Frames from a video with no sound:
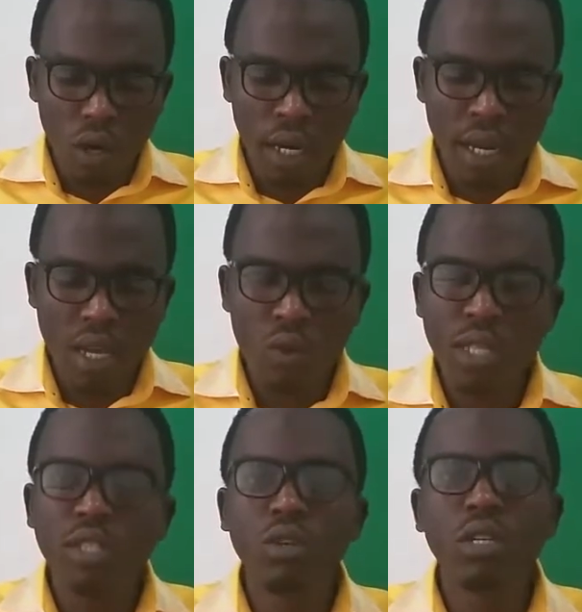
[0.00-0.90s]
another
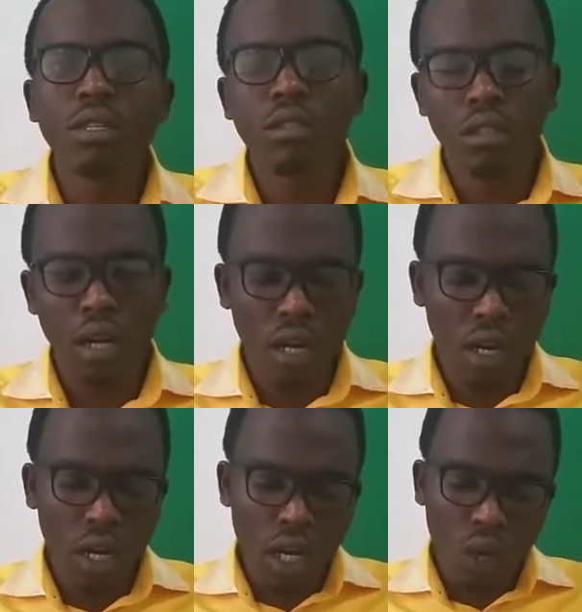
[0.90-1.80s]
question is,
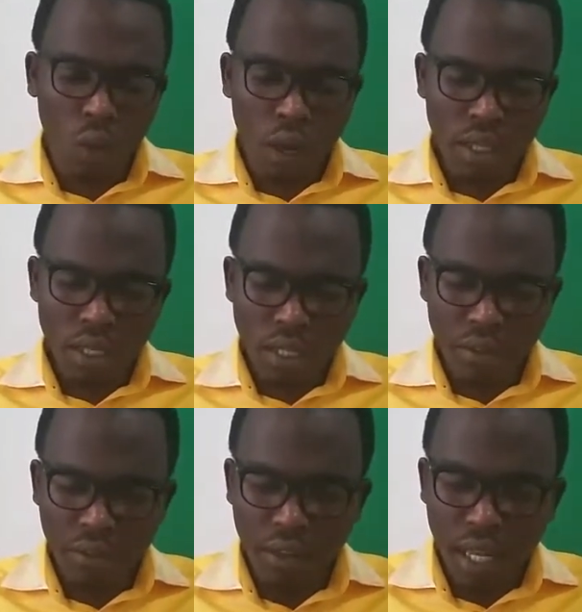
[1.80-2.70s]
what did it
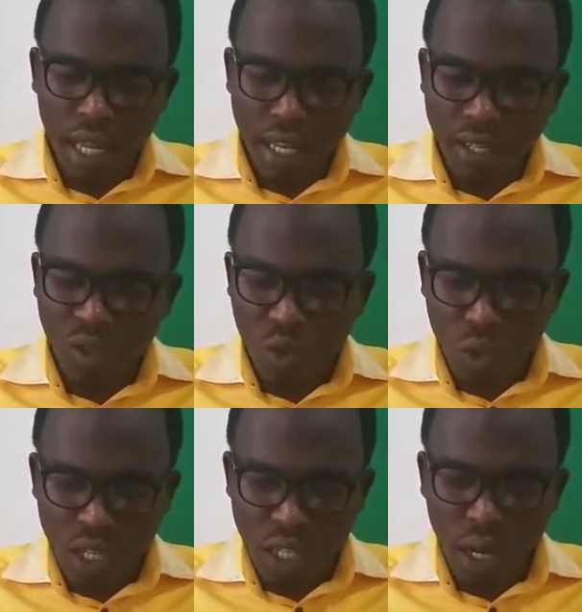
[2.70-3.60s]
feel like to
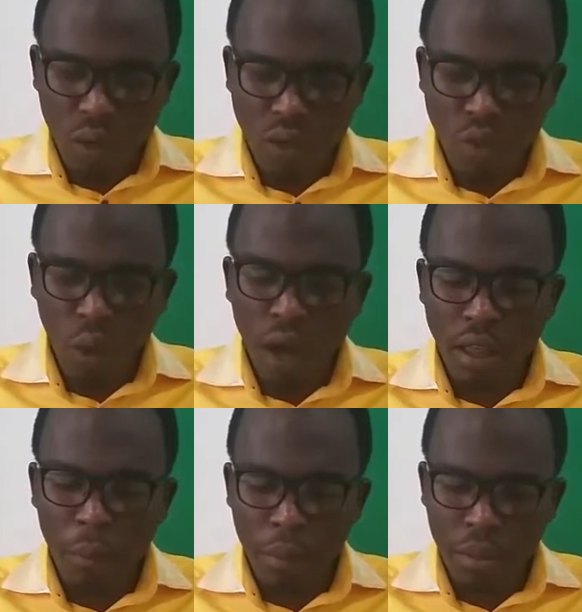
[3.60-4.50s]
reach out to
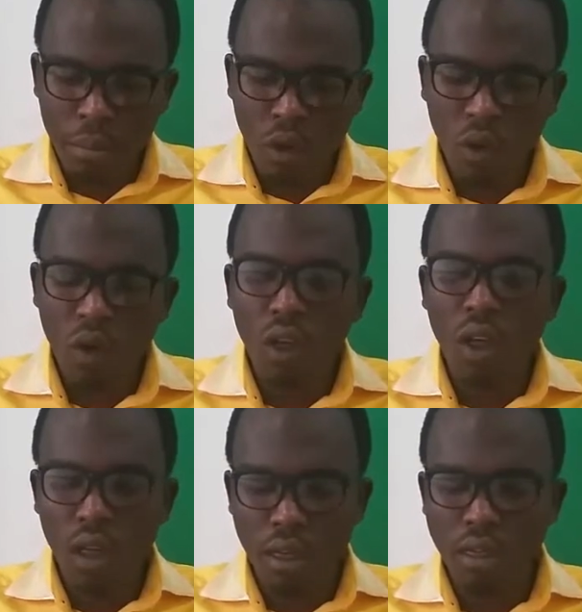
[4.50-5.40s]
other people
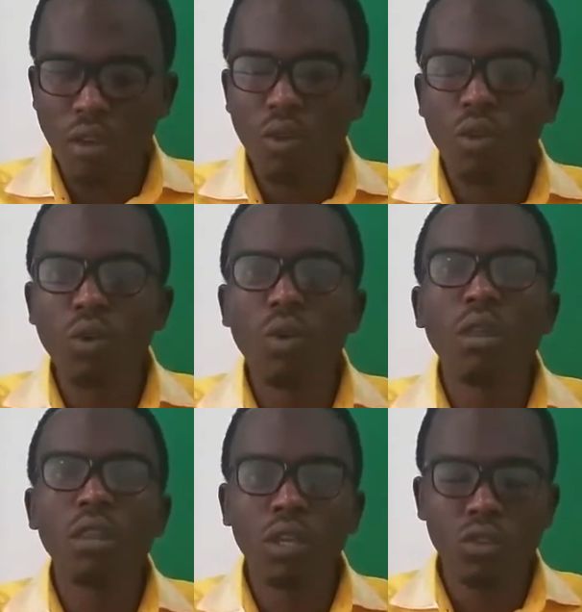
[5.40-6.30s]
through
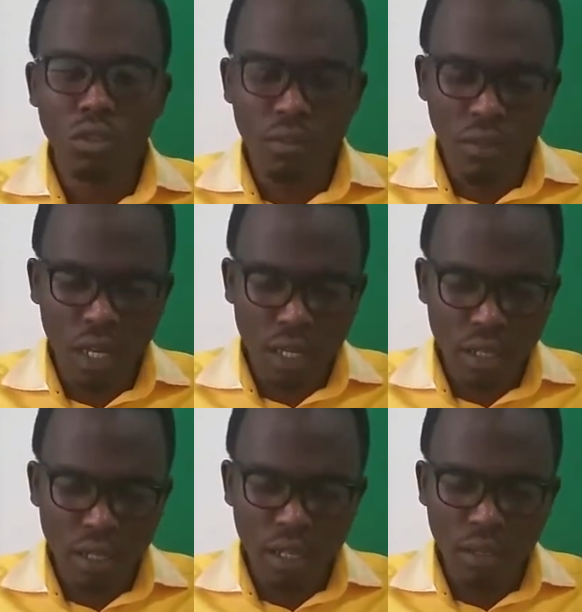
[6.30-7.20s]
the use of
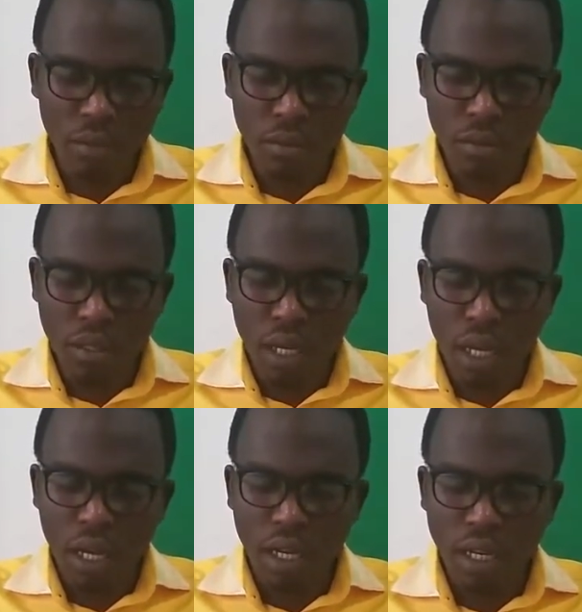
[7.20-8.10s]
LinkedIn
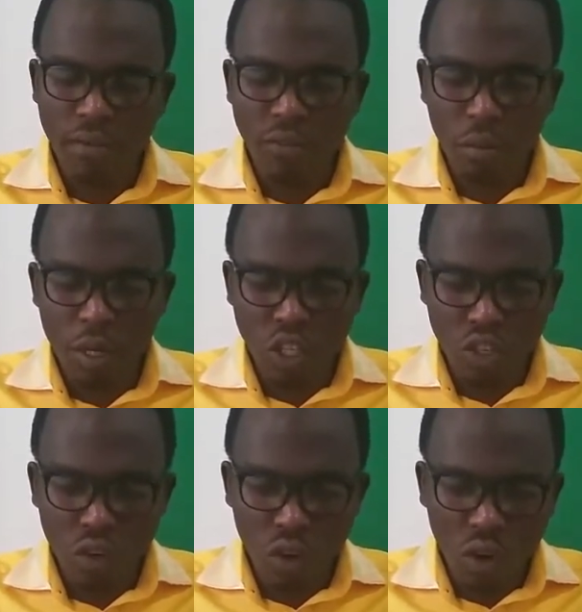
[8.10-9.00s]
and
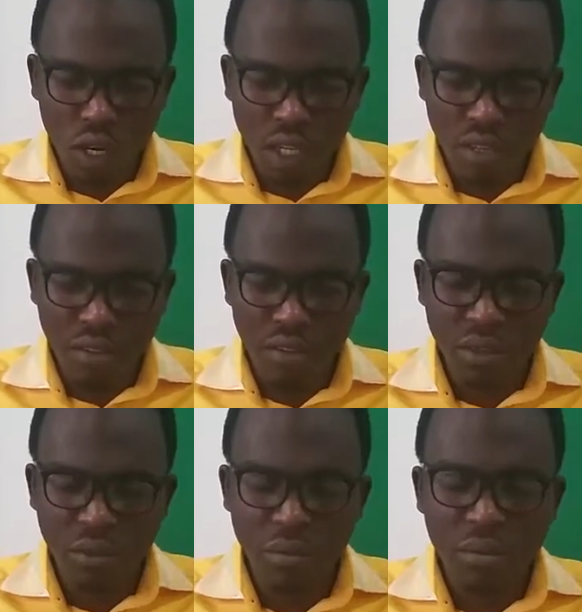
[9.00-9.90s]
informational interview?
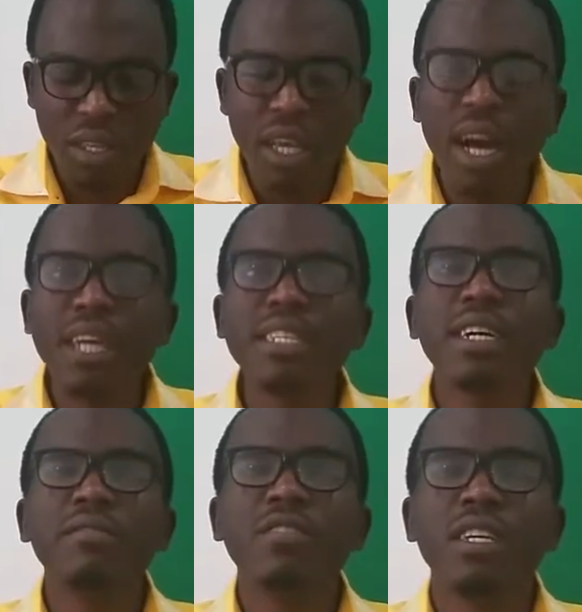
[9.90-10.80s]
As I
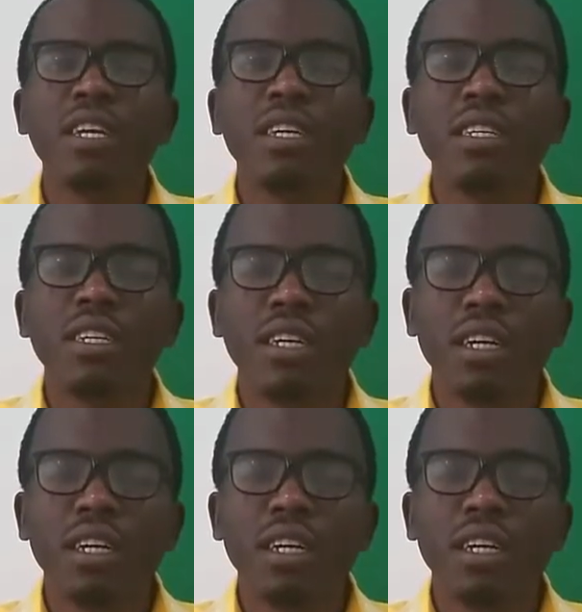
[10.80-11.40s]
have said,